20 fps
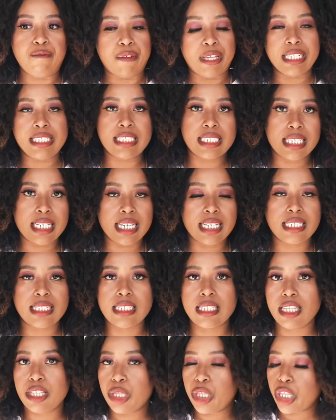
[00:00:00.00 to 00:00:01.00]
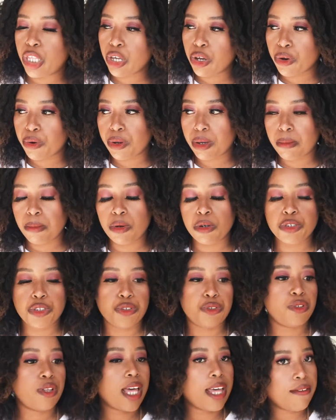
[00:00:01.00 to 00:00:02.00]
physics, the theory
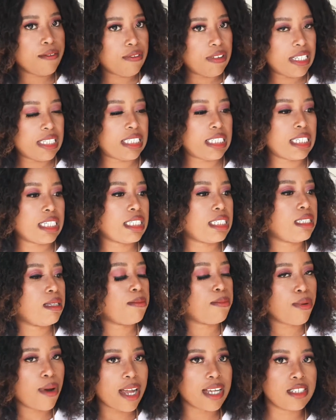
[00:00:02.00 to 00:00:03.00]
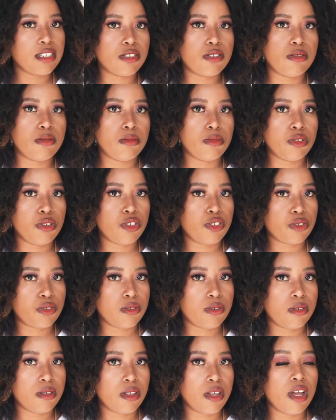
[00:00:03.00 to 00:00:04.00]
module, and physics, the practical module.
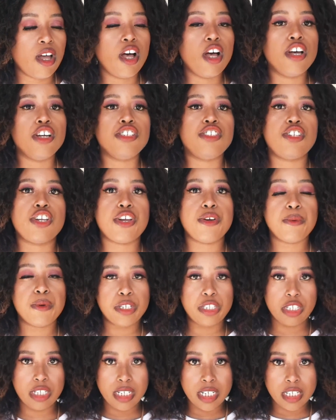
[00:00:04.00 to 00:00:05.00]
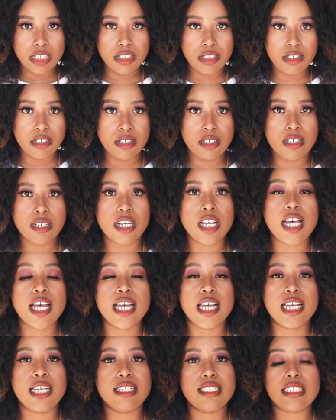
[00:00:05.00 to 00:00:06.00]
So what you need to do
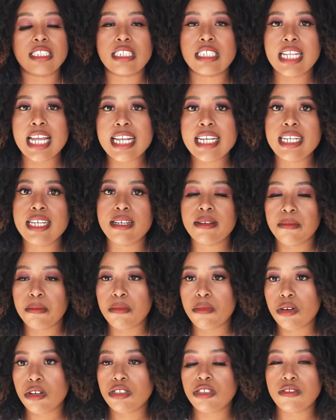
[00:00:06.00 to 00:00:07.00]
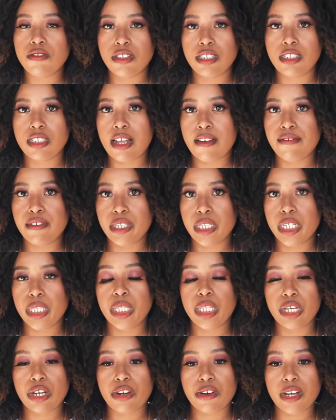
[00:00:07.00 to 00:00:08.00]
is study most of the stuff in the
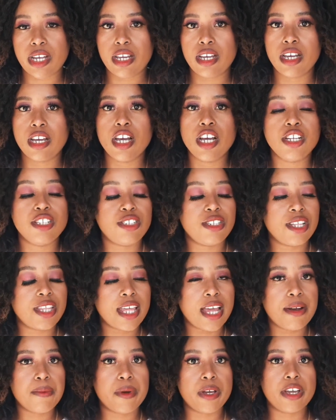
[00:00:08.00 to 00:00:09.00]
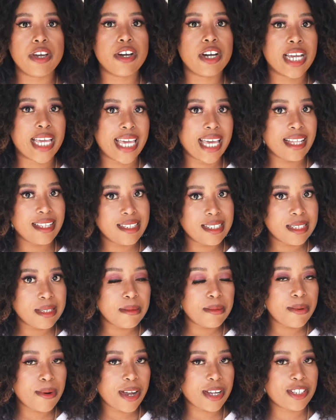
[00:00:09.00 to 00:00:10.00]
theory so that when you get to the
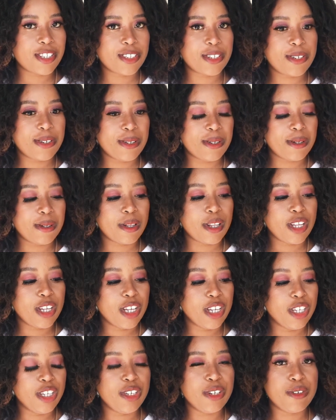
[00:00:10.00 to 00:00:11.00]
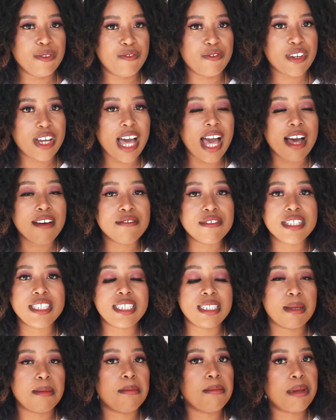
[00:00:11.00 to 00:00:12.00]
practical, you've covered
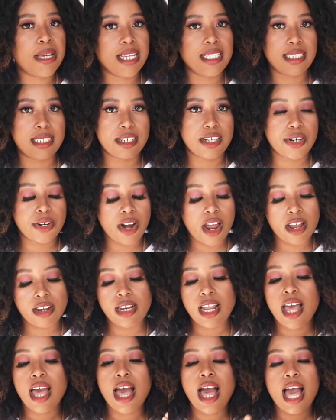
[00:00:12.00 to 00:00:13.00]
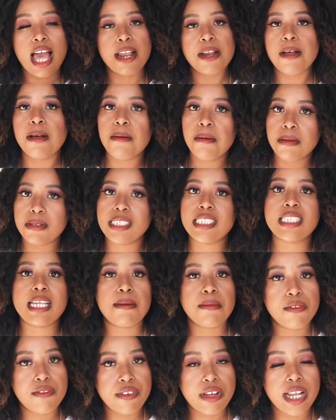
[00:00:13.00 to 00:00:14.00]
some basic ground. I know
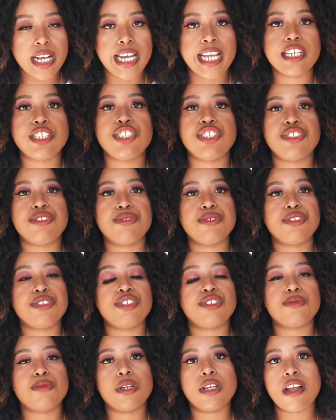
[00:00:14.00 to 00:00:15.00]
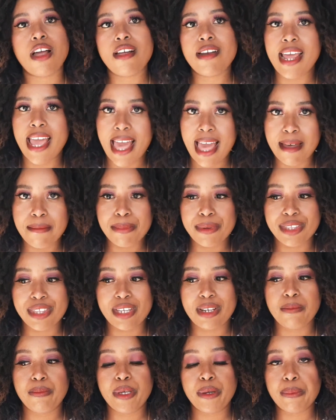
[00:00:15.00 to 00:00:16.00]
some of our lecturers were not happy
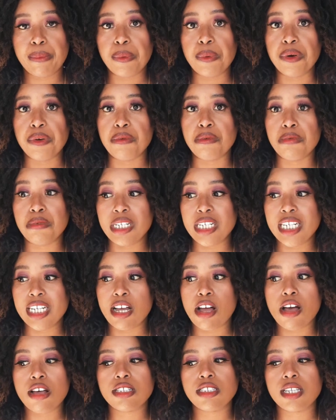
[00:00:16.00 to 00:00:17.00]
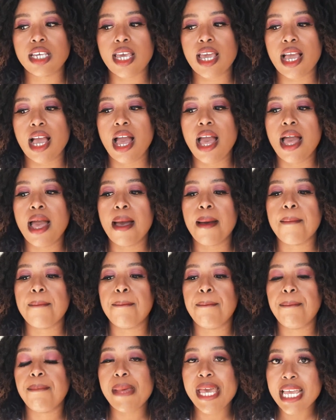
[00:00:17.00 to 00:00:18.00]
that people were really asking
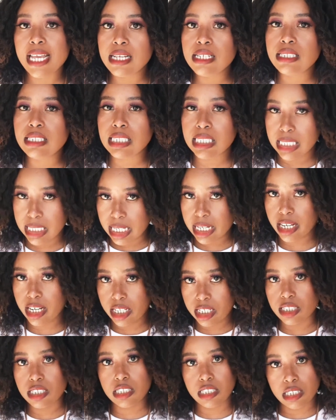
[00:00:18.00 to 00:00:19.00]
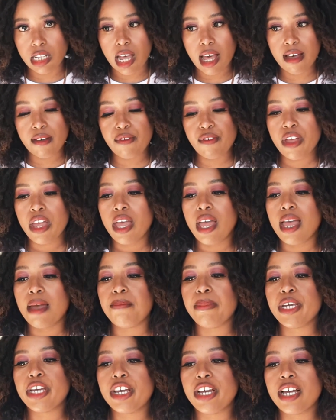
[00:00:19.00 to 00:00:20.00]
basic stuff
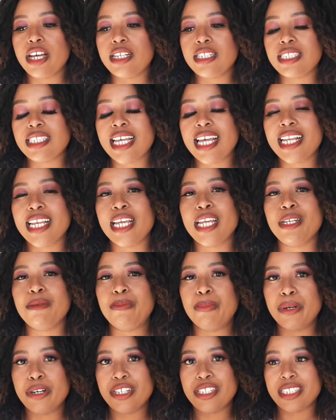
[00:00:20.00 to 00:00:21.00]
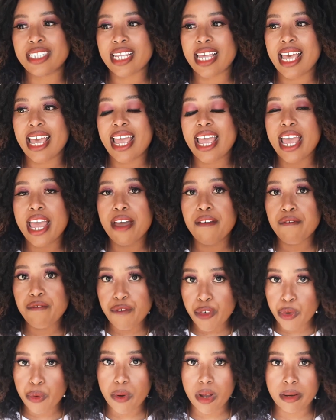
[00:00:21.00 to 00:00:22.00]
because then it puts
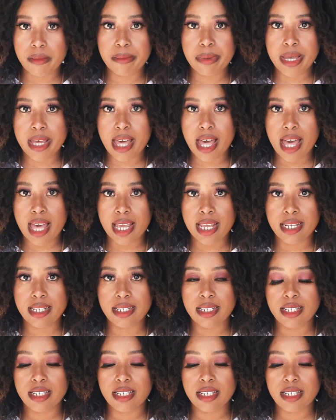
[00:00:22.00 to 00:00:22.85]
everyone behind.